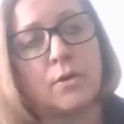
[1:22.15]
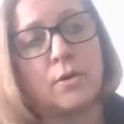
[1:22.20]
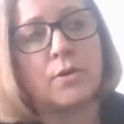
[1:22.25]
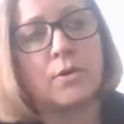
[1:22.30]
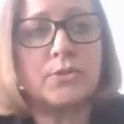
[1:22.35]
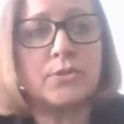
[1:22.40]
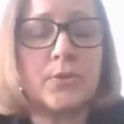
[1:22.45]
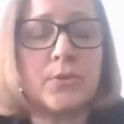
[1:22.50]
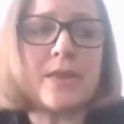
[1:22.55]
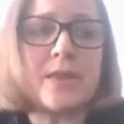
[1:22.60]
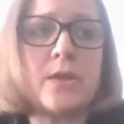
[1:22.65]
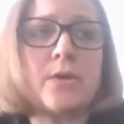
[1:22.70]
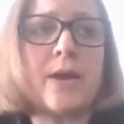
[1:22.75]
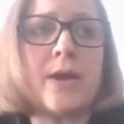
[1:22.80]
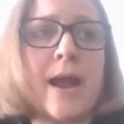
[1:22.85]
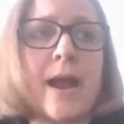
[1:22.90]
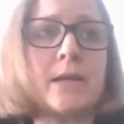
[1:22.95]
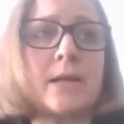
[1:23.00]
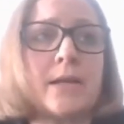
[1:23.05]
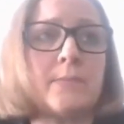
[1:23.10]
or so that
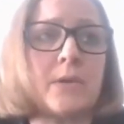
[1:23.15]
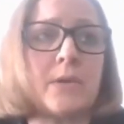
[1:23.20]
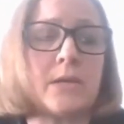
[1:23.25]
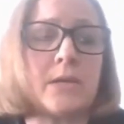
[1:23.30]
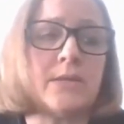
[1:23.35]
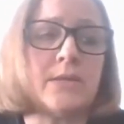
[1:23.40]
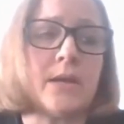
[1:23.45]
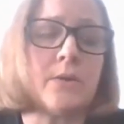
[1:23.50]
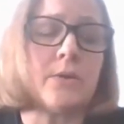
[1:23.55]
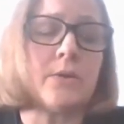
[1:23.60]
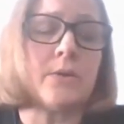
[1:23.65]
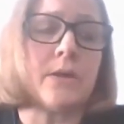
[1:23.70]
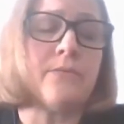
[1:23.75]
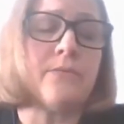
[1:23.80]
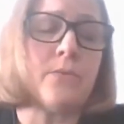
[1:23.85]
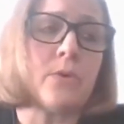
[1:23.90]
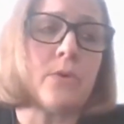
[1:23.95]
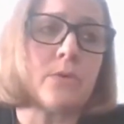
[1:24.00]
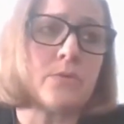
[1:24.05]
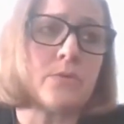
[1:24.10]
your academic integrity
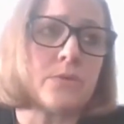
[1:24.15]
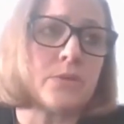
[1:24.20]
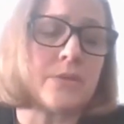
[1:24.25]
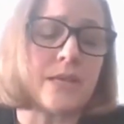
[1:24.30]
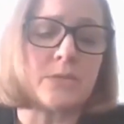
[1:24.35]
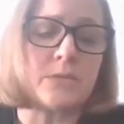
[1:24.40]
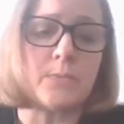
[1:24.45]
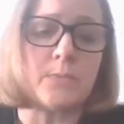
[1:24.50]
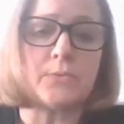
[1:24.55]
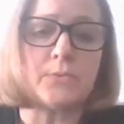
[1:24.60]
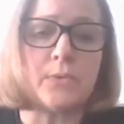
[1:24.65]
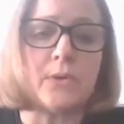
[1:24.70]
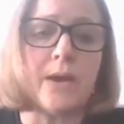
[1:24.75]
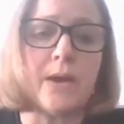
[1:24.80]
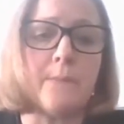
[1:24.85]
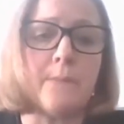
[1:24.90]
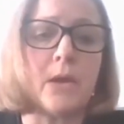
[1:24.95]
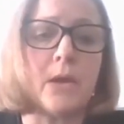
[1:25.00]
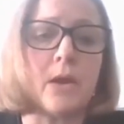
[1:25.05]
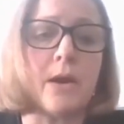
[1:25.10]
for those assessments would
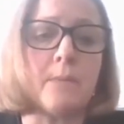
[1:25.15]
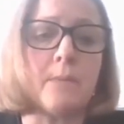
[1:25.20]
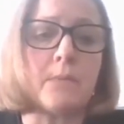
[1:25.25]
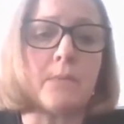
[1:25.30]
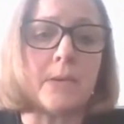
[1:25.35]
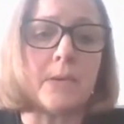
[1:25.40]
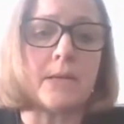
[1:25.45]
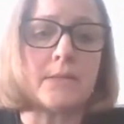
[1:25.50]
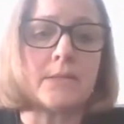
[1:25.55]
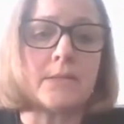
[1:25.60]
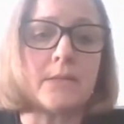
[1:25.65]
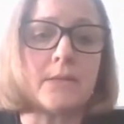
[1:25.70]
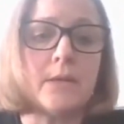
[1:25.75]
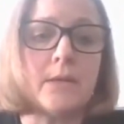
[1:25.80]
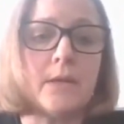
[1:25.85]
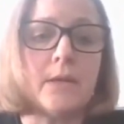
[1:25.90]
not be compromised.